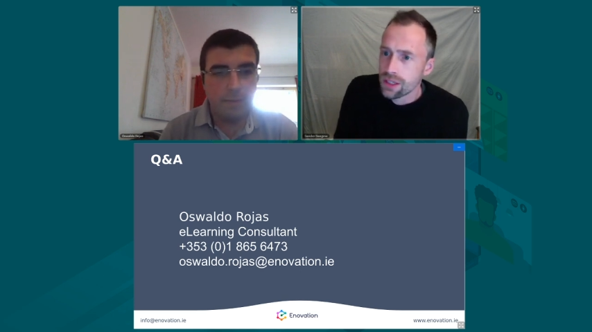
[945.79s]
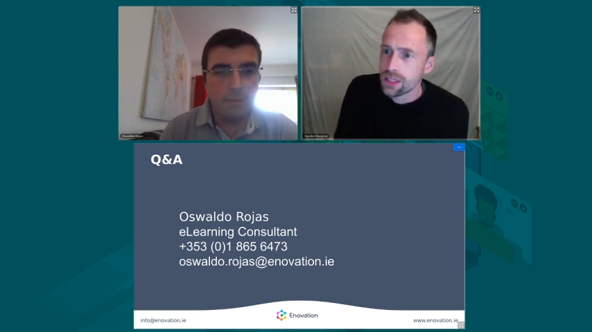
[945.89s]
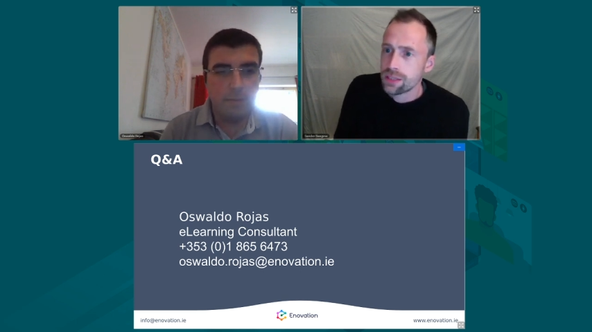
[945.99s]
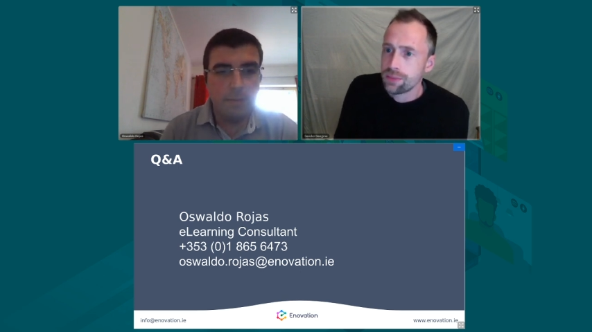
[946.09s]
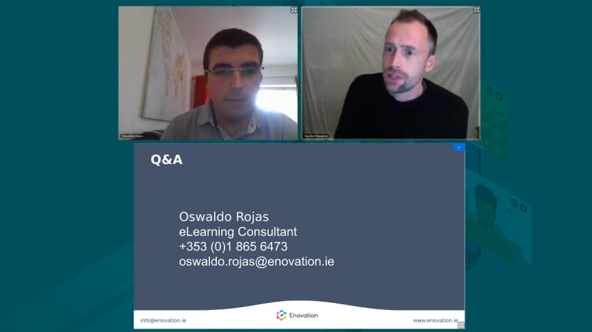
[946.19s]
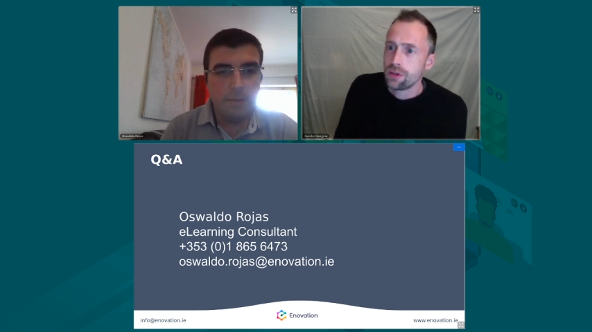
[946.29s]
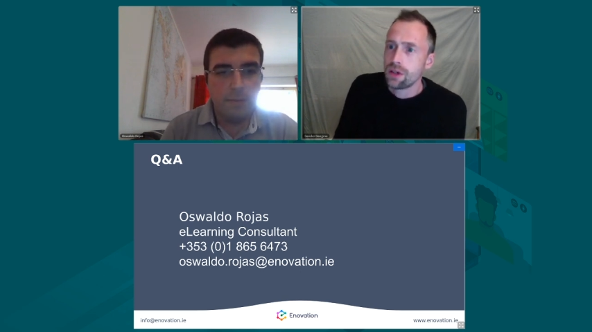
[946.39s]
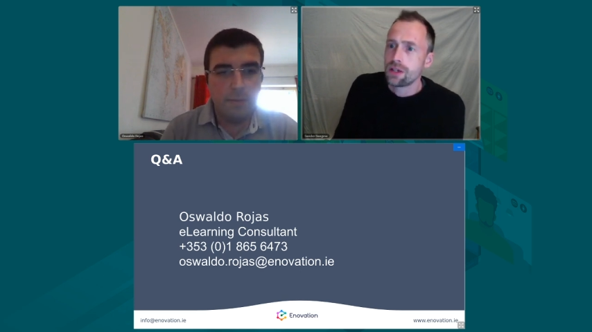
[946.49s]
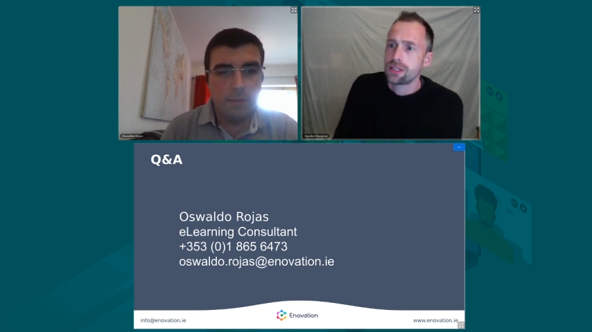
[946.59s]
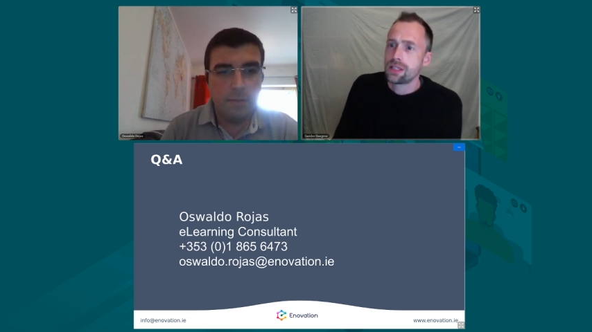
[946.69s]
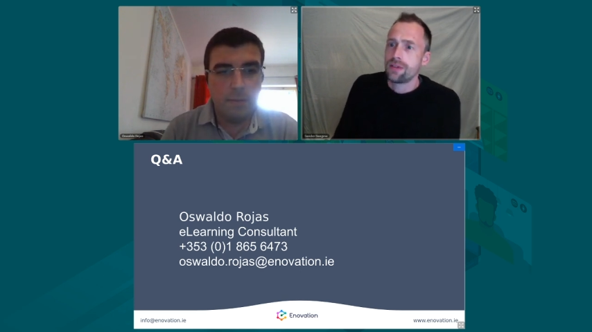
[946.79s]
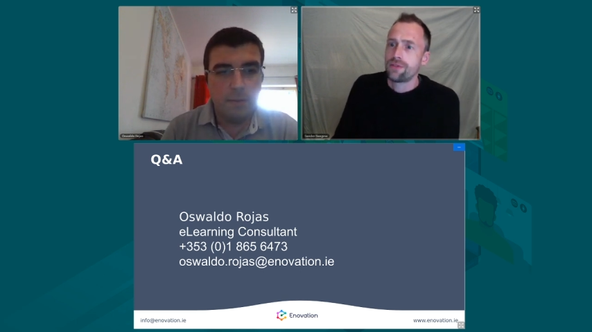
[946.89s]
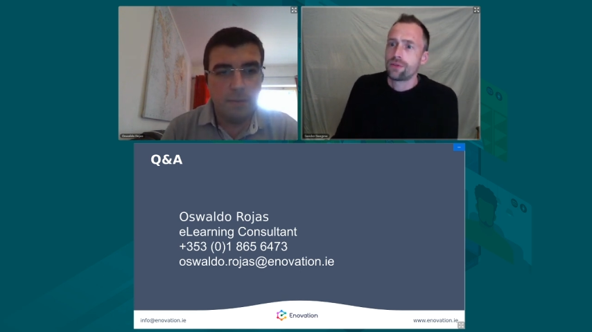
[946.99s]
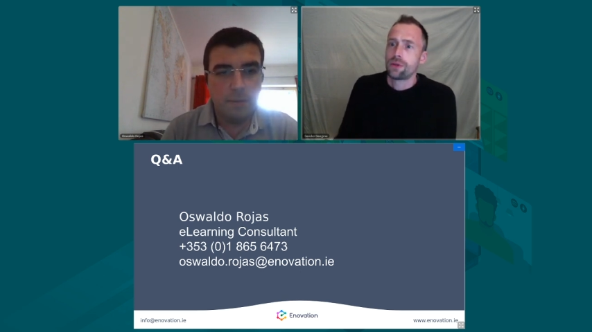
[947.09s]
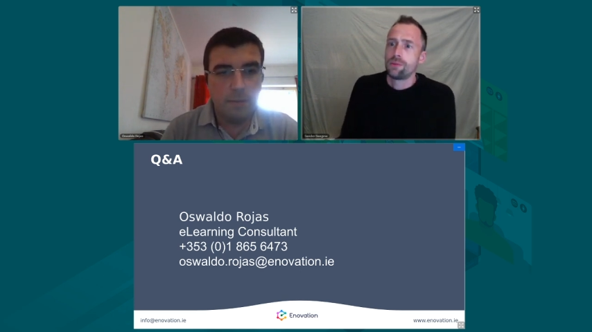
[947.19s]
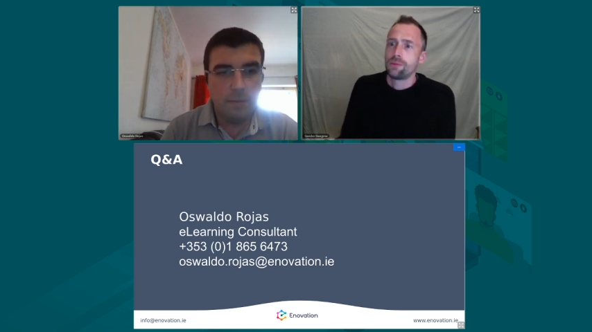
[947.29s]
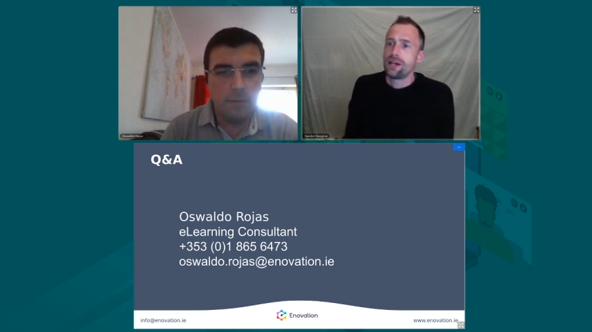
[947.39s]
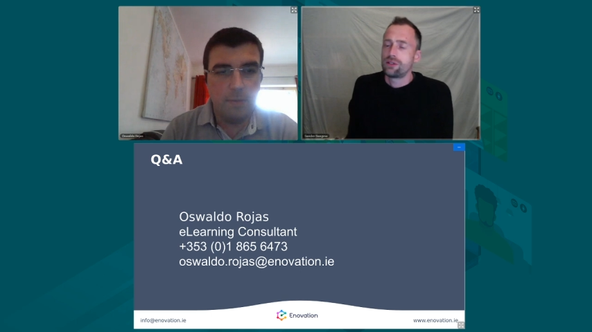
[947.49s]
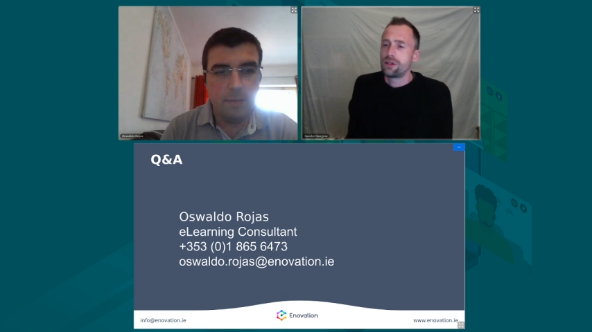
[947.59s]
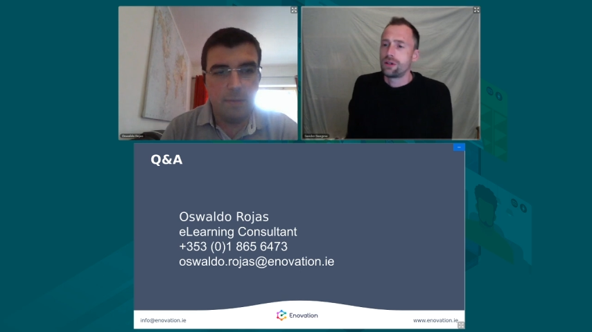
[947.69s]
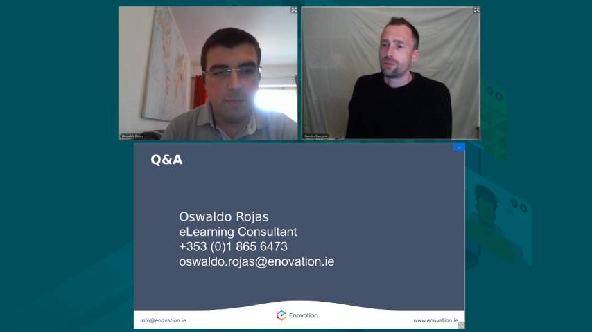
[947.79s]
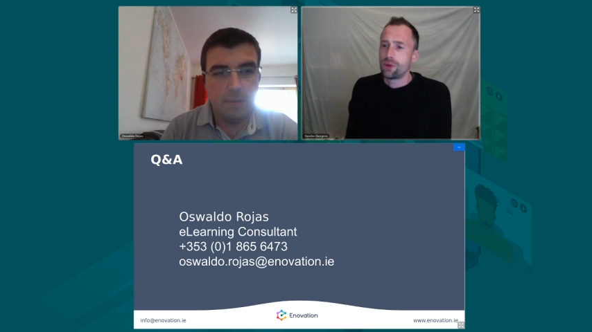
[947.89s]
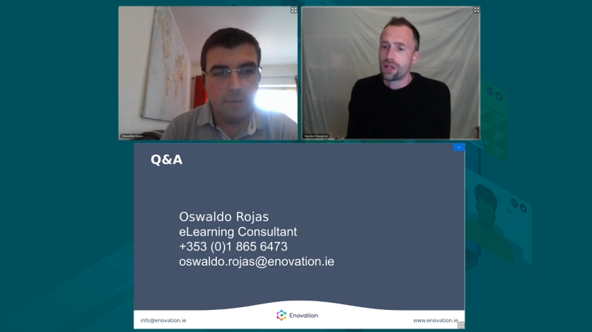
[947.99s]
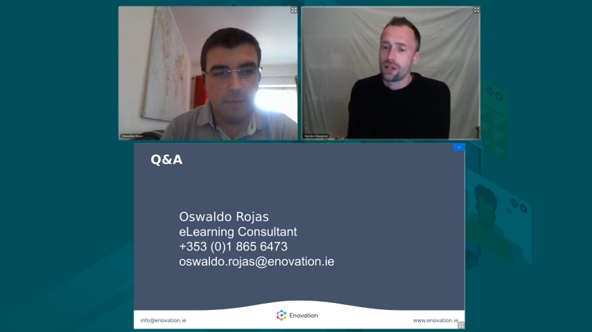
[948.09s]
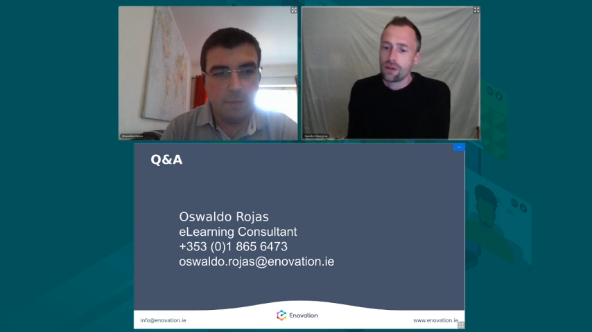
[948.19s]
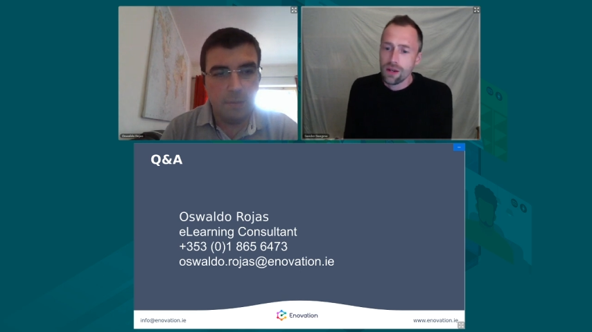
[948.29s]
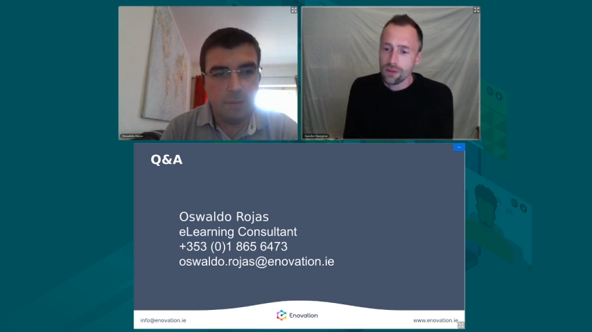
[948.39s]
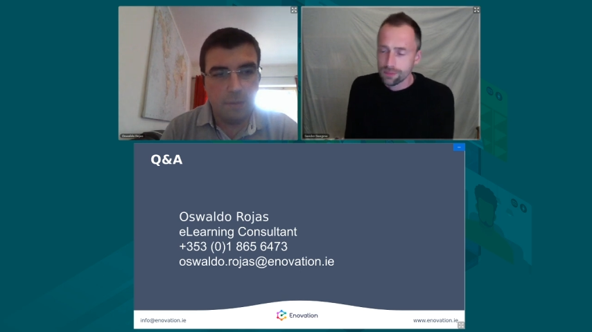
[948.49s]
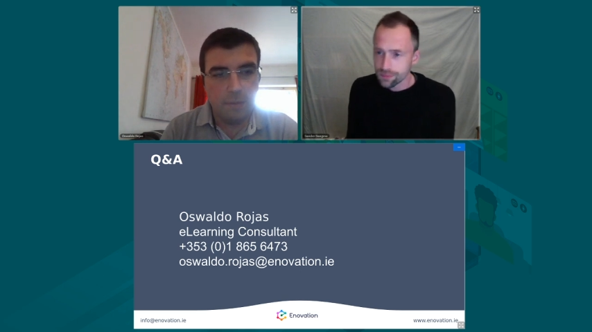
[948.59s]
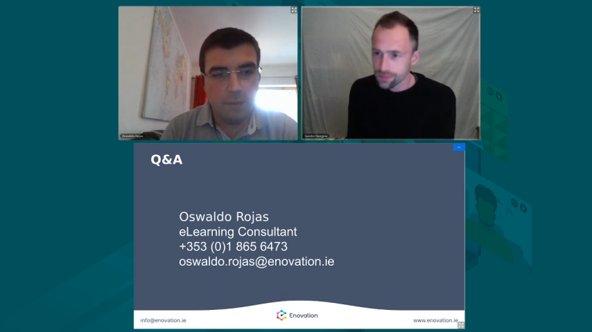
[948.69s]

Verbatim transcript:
Speaker 1: Is that something you guys have thought about or are working on?